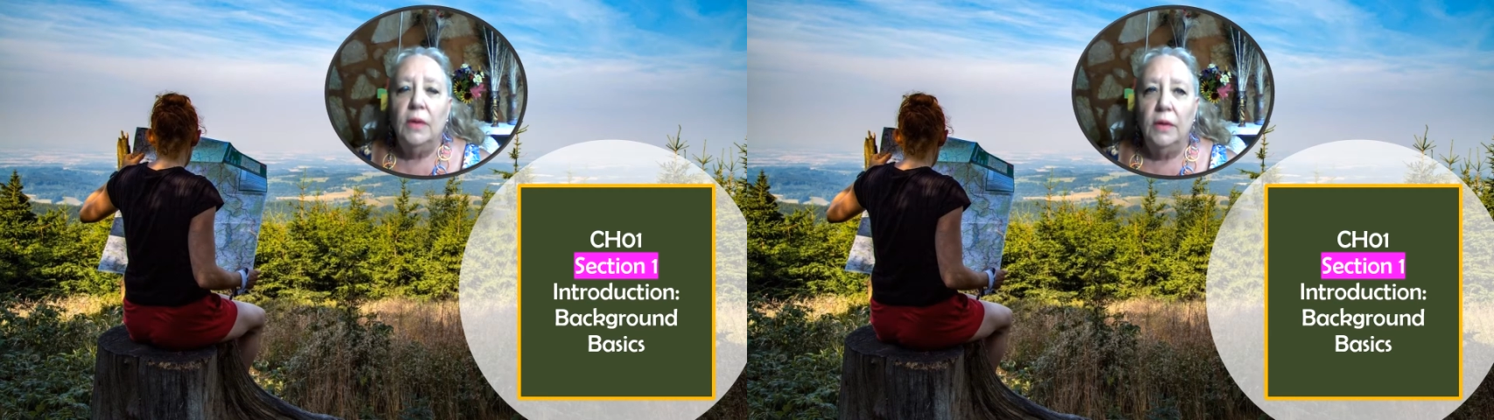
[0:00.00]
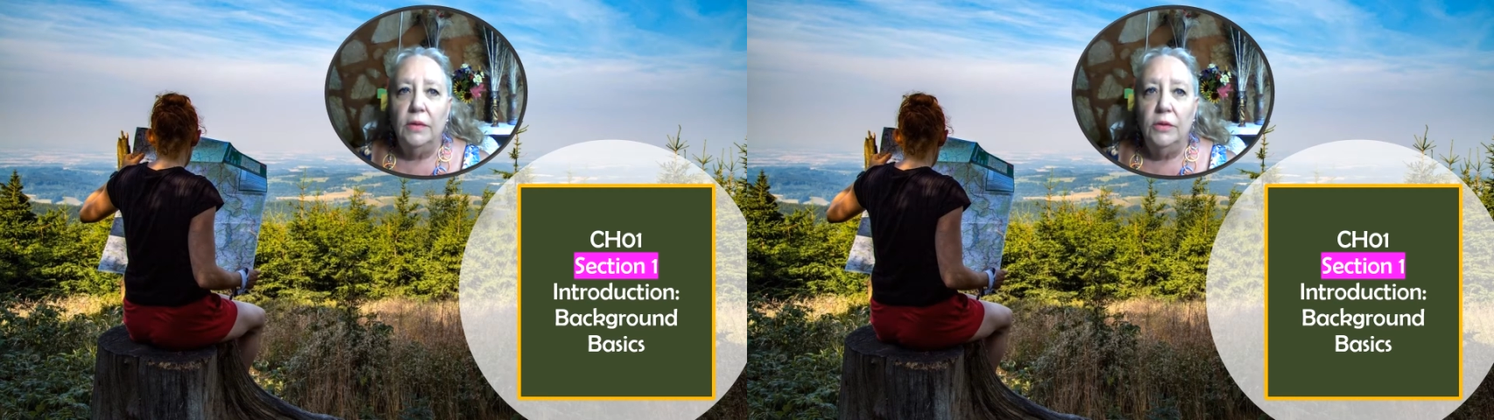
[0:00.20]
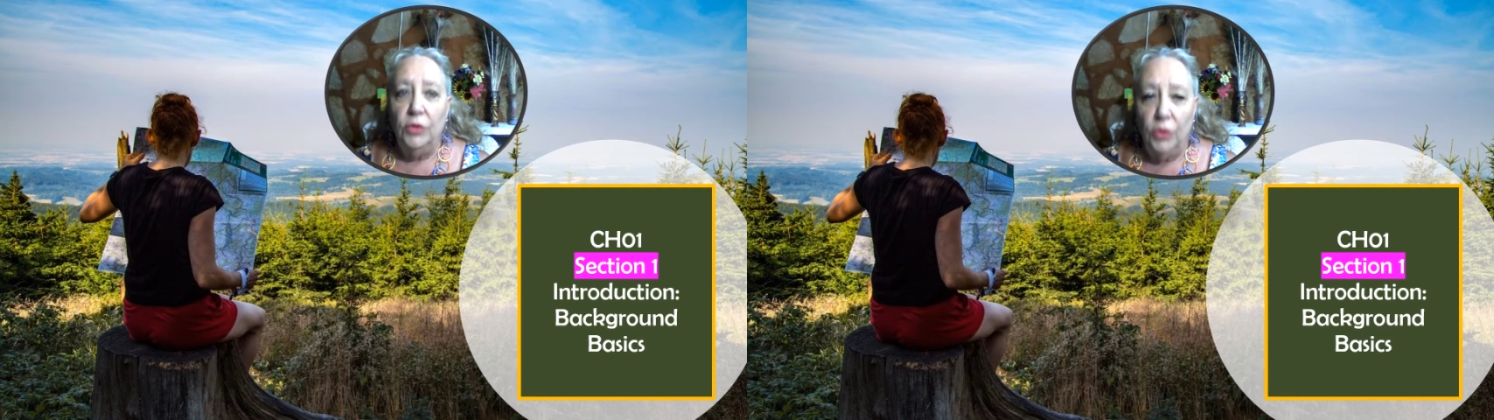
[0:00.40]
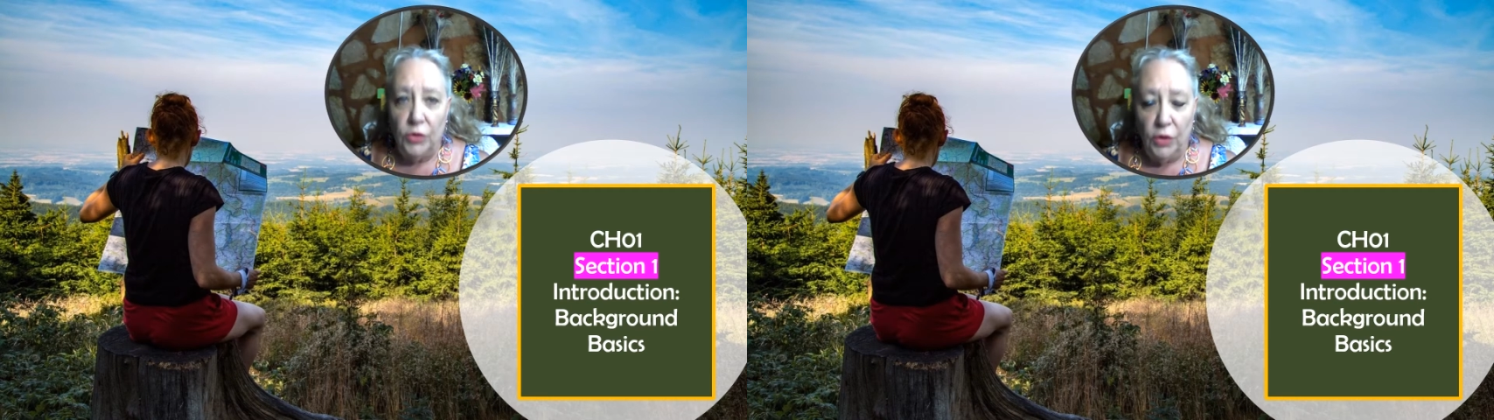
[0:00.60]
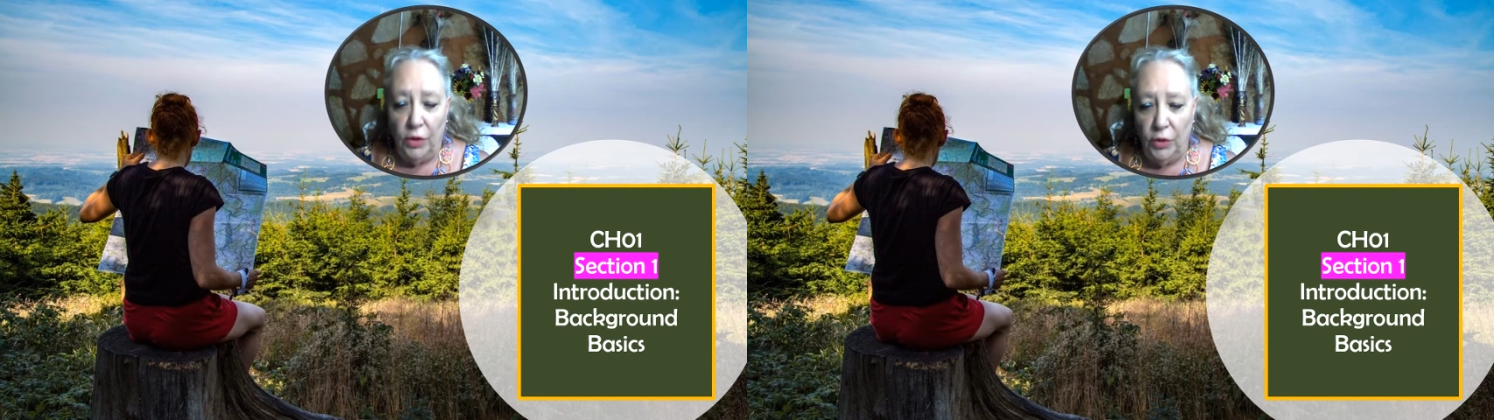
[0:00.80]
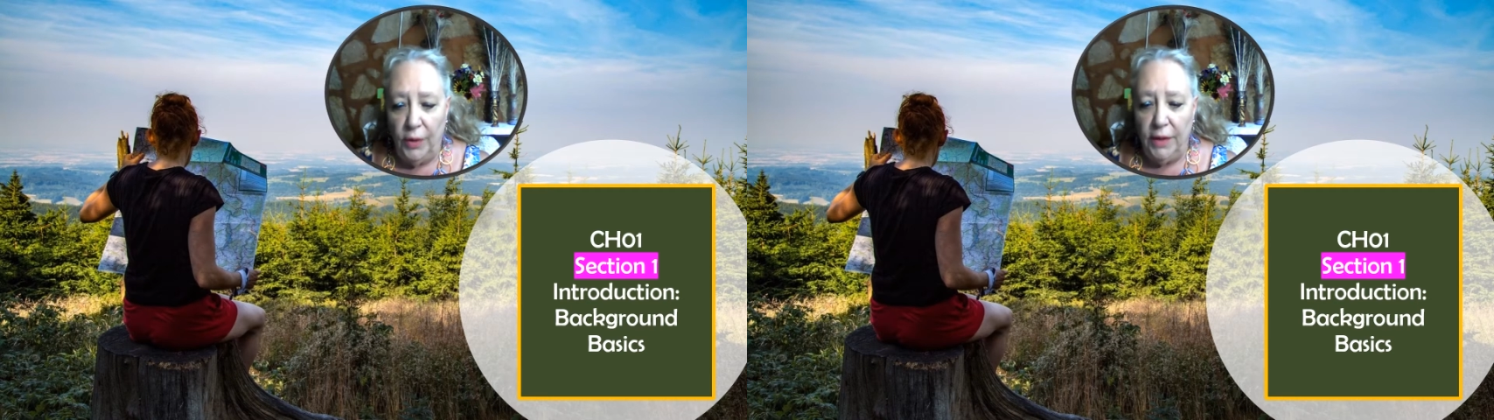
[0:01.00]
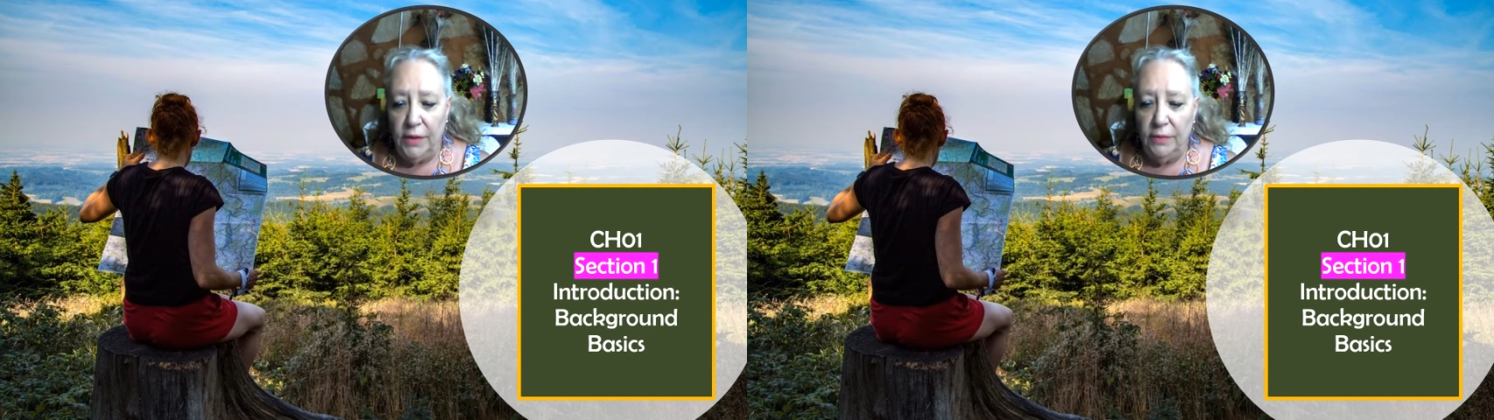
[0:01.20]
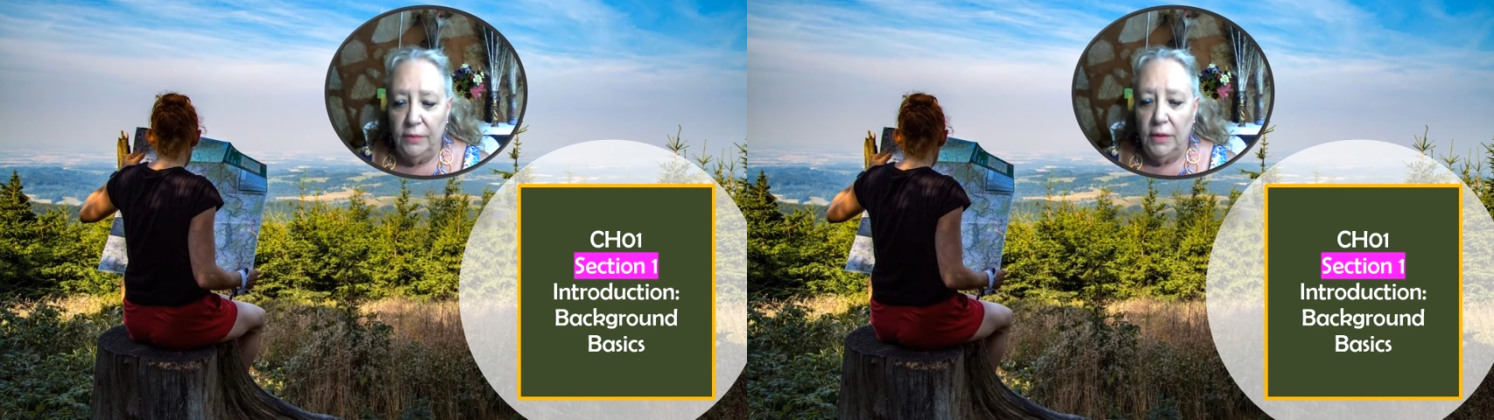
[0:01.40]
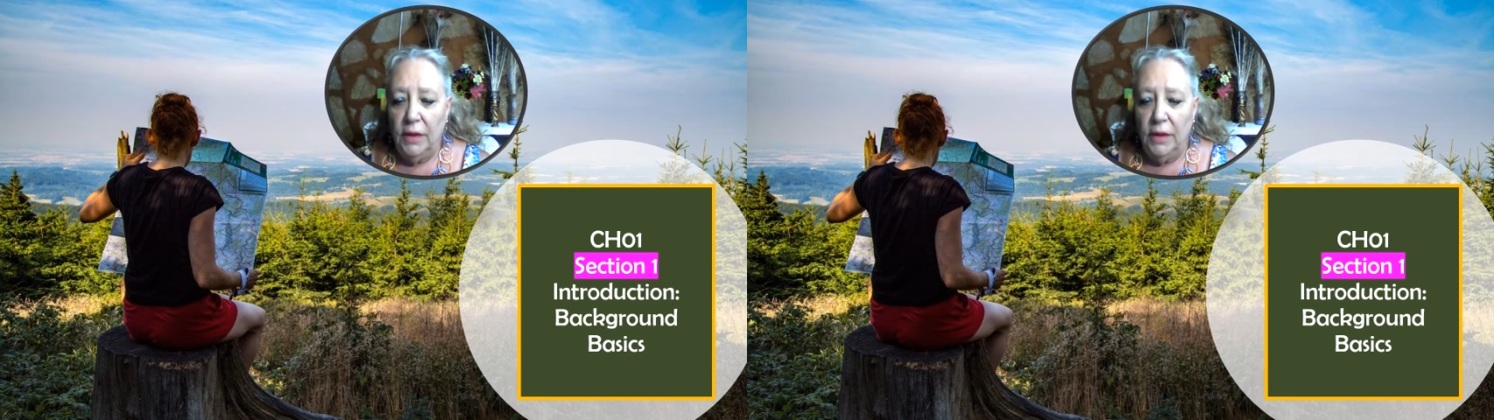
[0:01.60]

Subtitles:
Your notes are graded,